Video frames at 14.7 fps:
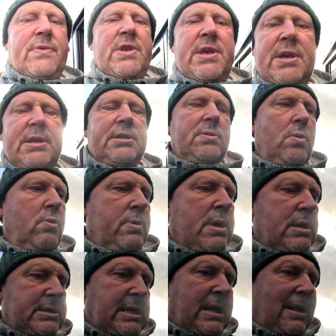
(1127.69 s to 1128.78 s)
yeah, so all we've
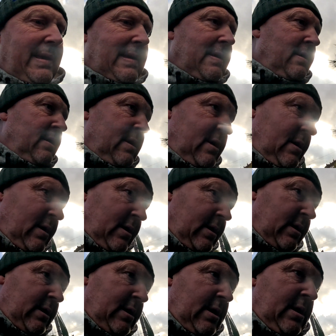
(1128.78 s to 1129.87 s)
got is a click.
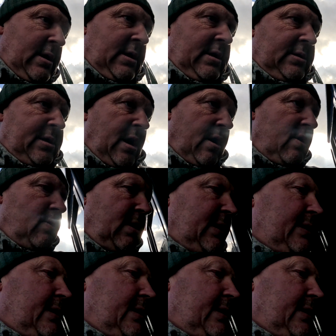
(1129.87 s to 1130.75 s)
So